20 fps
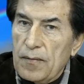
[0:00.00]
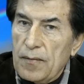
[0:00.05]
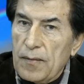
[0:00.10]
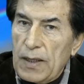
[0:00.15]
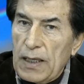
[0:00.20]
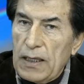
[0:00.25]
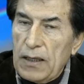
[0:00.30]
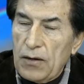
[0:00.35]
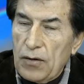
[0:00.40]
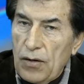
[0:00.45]

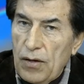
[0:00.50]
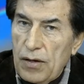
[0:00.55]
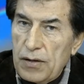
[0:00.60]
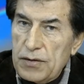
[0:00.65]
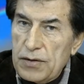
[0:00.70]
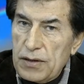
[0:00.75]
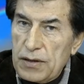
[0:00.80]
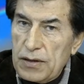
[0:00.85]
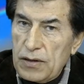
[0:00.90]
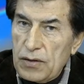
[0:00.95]
In
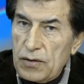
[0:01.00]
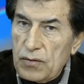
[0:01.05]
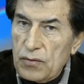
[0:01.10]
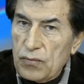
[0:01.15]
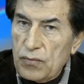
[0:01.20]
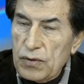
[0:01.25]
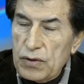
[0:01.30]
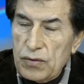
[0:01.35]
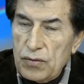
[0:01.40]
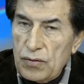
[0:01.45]
logic,
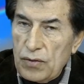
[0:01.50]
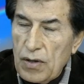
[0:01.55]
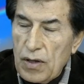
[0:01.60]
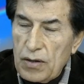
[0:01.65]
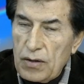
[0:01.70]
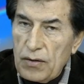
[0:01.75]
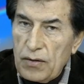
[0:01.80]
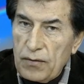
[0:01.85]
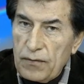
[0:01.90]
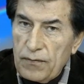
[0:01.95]
we do not
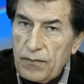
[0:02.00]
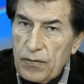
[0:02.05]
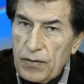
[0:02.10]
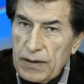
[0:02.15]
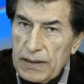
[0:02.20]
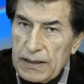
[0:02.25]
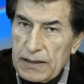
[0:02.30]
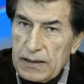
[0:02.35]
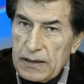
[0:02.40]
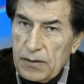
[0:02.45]
look for
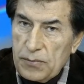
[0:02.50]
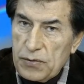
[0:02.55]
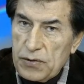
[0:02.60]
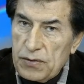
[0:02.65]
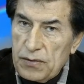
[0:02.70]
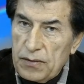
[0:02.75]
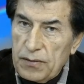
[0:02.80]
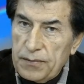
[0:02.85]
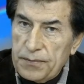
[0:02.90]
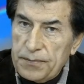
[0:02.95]

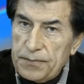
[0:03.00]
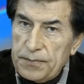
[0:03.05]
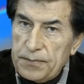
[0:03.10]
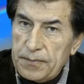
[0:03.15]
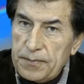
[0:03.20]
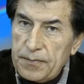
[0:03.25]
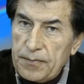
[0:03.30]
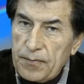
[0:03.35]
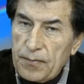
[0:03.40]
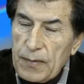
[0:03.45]
exception.
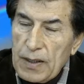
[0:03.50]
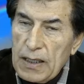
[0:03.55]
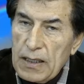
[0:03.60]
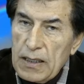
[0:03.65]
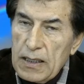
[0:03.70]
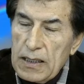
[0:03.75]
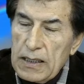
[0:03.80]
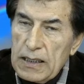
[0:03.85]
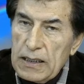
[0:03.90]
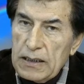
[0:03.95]

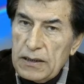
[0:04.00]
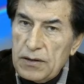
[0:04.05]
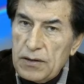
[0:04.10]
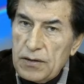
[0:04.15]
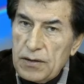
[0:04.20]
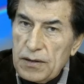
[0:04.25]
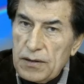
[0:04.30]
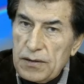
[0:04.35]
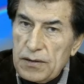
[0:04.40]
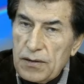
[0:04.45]
It
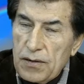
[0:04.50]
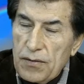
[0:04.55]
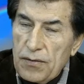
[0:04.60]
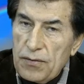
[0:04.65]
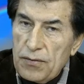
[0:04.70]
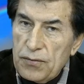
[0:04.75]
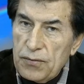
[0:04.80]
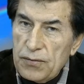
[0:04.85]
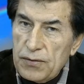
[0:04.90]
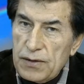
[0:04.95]
is
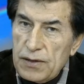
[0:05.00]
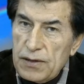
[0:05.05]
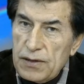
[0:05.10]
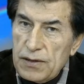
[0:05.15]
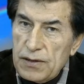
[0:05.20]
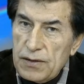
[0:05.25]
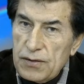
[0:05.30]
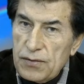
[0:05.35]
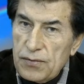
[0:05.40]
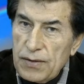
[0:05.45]
through
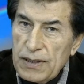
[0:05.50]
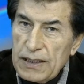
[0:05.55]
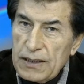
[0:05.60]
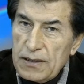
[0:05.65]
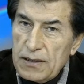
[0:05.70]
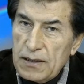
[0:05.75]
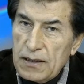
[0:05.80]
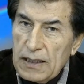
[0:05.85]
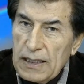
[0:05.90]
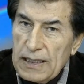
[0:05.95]

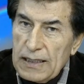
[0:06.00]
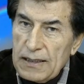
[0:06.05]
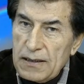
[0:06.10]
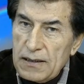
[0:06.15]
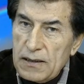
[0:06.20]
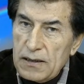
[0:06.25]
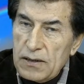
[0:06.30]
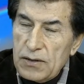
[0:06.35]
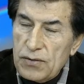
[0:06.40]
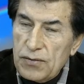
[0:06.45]
strict and
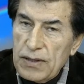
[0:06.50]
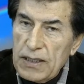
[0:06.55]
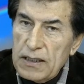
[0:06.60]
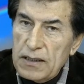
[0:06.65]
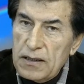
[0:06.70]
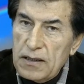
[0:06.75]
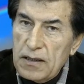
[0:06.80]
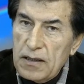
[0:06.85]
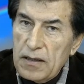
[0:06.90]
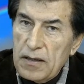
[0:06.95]

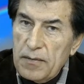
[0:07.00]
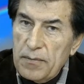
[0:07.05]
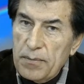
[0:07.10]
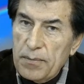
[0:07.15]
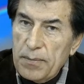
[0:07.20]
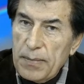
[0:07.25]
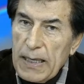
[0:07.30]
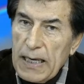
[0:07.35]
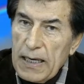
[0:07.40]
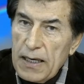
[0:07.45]
straight
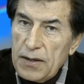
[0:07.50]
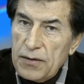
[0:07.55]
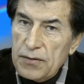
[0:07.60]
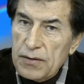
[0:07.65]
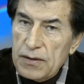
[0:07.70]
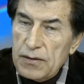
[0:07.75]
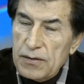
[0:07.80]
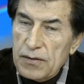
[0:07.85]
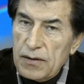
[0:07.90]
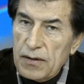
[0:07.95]

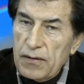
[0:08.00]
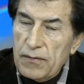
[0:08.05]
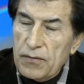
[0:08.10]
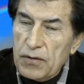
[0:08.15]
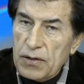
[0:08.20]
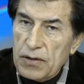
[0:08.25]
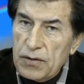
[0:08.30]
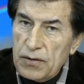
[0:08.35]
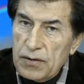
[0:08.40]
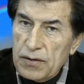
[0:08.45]
patterns of
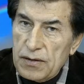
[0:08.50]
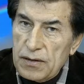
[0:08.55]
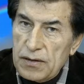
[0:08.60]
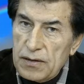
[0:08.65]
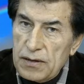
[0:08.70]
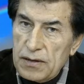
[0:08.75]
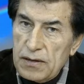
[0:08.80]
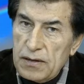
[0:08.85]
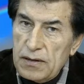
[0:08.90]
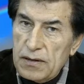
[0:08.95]

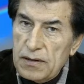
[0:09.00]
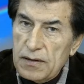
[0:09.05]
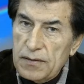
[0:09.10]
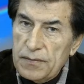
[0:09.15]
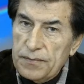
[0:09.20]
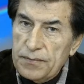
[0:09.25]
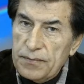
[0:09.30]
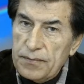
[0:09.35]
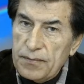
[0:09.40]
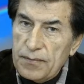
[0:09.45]
occurrences,
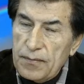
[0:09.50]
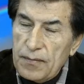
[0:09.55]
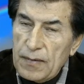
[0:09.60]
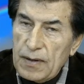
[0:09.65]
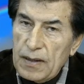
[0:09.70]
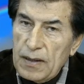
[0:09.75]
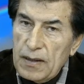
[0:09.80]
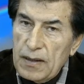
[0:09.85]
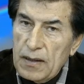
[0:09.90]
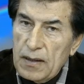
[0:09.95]

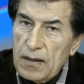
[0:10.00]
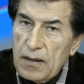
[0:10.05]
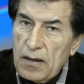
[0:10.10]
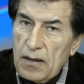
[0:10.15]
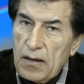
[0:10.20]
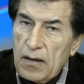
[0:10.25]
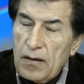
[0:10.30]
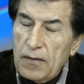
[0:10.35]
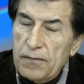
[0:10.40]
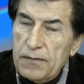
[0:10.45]

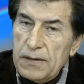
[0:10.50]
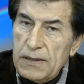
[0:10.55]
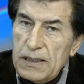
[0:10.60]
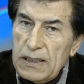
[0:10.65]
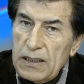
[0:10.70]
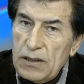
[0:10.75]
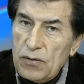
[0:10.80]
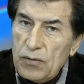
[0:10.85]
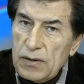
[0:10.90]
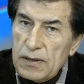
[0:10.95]
of
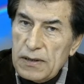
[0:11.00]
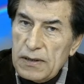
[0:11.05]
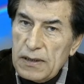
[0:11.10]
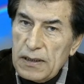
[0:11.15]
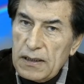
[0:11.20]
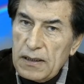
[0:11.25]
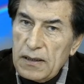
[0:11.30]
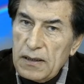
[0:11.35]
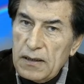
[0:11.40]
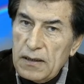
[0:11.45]

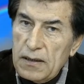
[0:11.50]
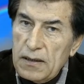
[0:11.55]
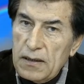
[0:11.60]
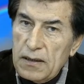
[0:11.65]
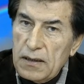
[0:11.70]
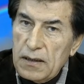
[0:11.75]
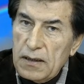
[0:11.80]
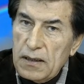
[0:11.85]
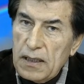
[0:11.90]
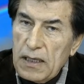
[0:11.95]
sequencing
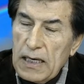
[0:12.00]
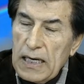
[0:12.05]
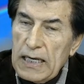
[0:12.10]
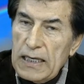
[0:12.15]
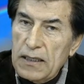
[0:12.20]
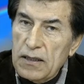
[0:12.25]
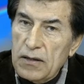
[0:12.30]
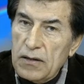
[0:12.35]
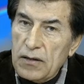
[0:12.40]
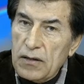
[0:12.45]

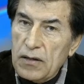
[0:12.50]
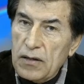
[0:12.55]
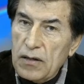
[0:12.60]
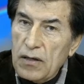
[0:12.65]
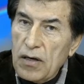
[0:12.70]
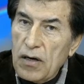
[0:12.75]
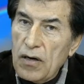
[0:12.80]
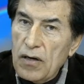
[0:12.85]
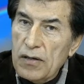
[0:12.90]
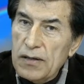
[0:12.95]
and
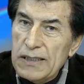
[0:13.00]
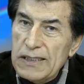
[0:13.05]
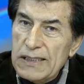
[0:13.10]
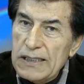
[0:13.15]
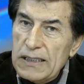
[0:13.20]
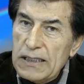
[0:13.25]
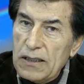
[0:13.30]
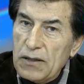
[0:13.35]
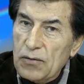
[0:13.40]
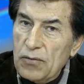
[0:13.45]

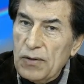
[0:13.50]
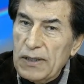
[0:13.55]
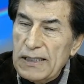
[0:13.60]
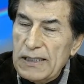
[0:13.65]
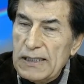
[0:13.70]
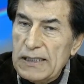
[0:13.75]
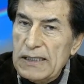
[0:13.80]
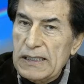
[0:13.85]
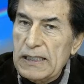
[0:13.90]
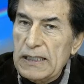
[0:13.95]

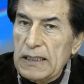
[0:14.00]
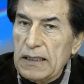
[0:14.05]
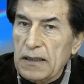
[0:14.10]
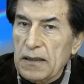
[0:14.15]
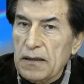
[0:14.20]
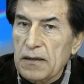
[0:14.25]
consequencing,